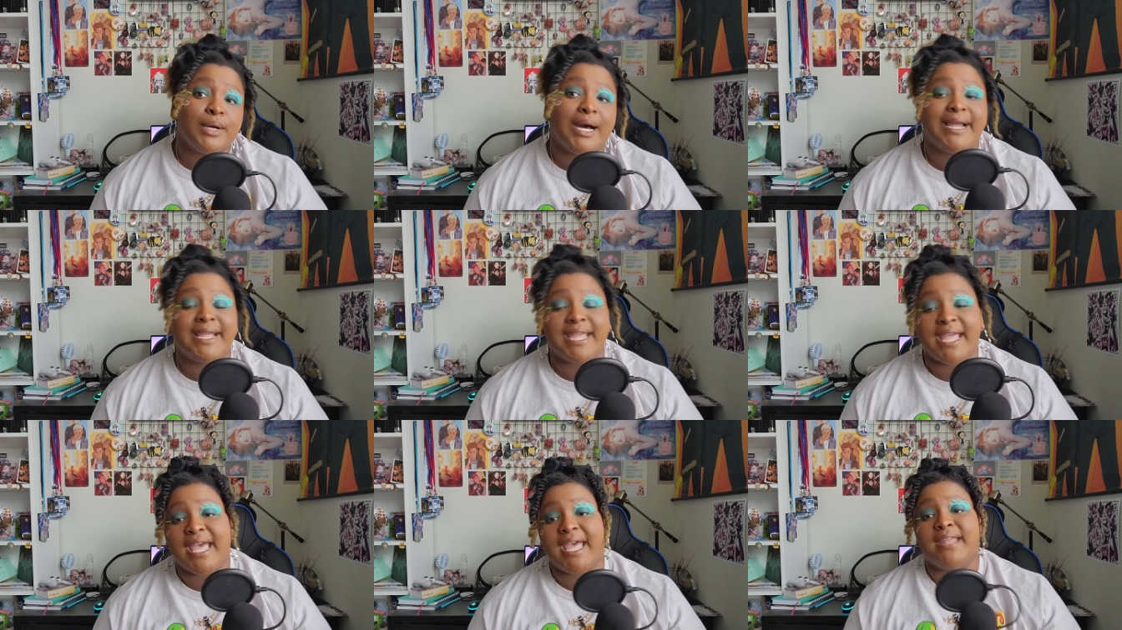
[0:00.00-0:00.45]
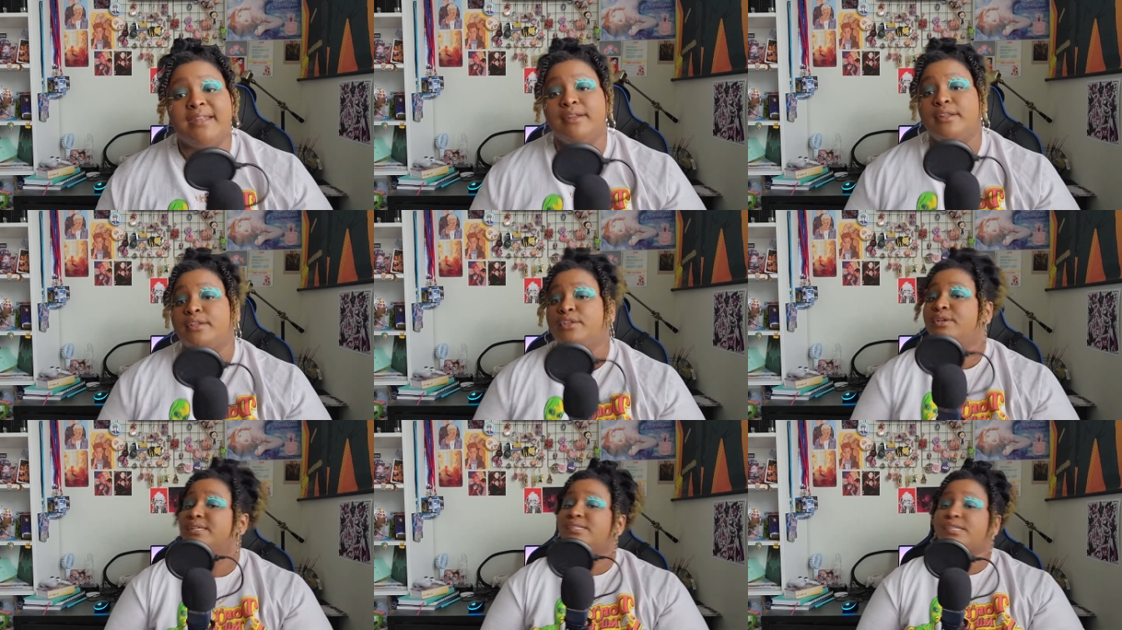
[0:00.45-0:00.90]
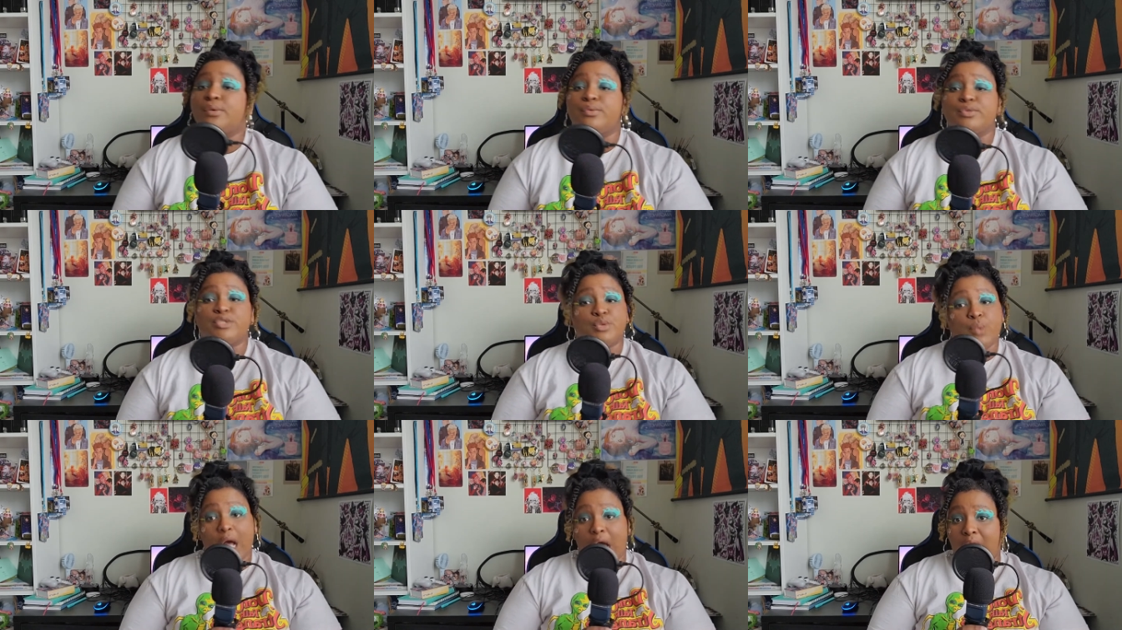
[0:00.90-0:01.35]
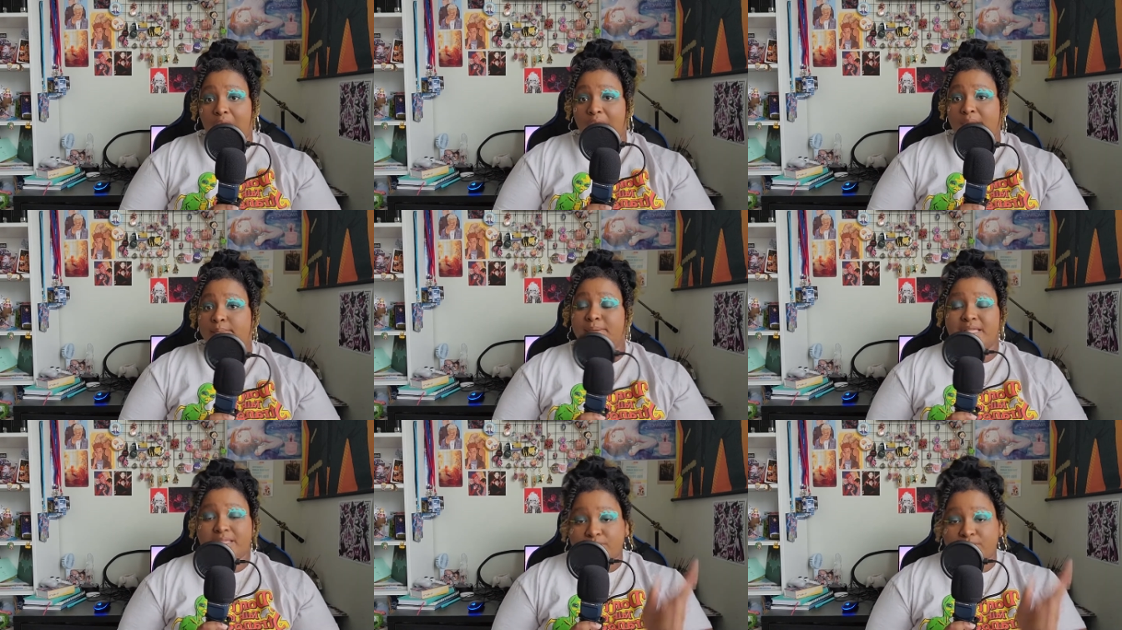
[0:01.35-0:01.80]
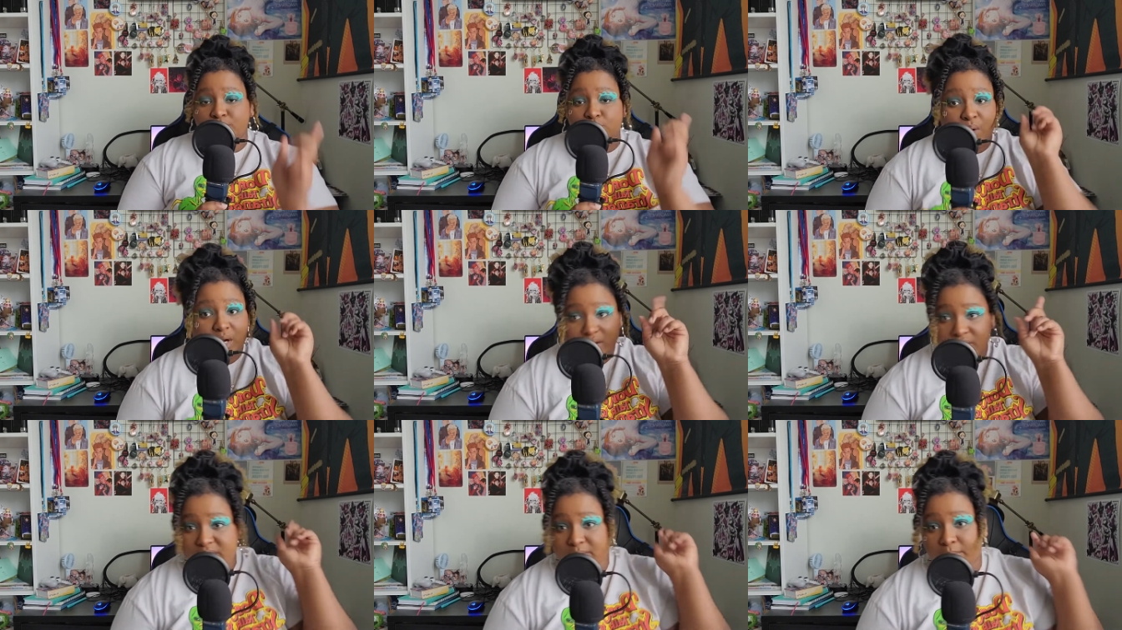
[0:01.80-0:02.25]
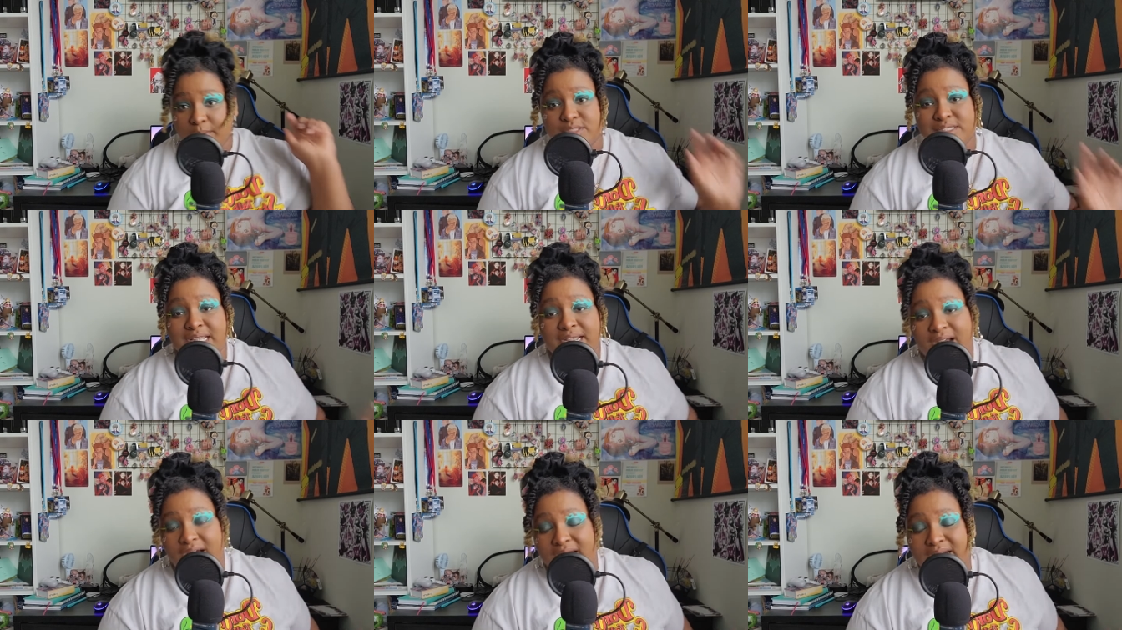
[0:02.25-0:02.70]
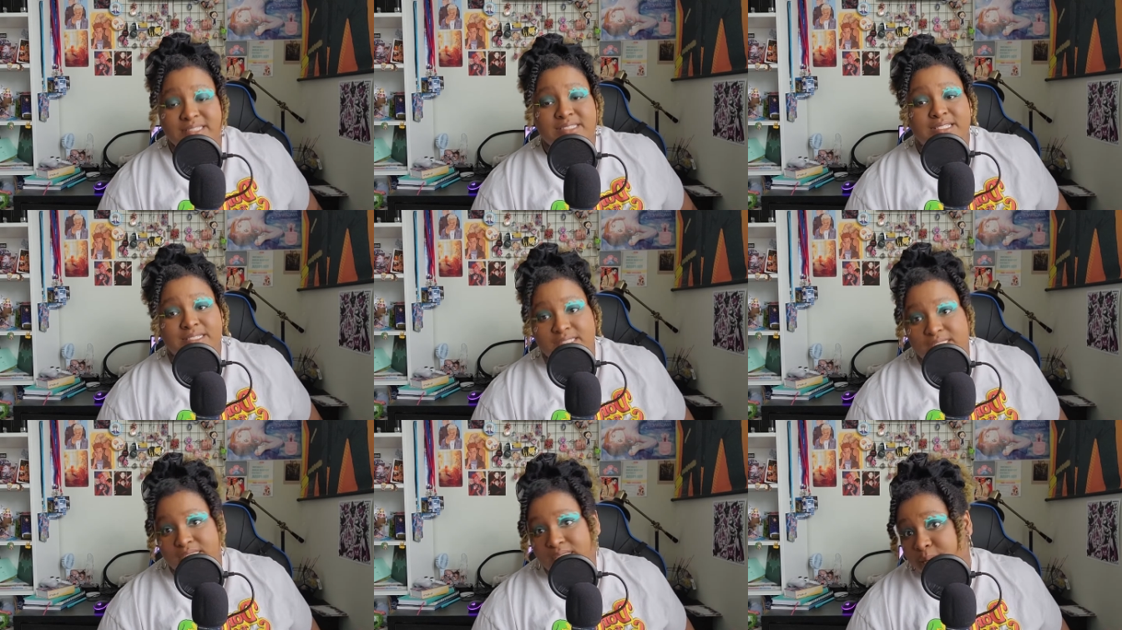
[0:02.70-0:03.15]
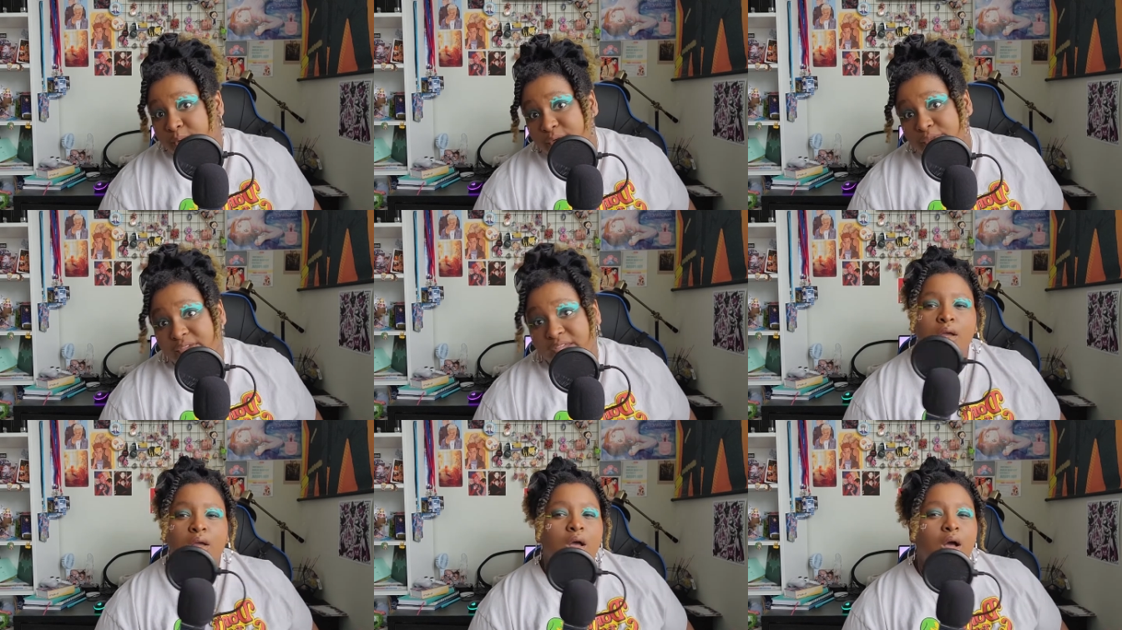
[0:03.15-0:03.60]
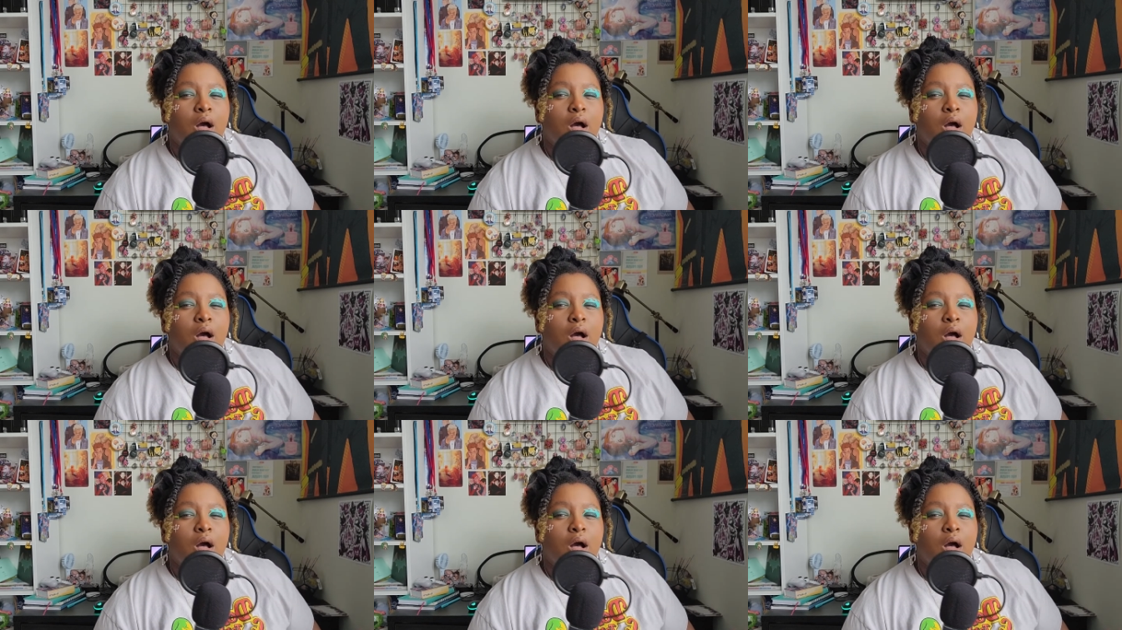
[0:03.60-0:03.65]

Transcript: Again, you can say what you want, but one of the most iconic scenes in the movie.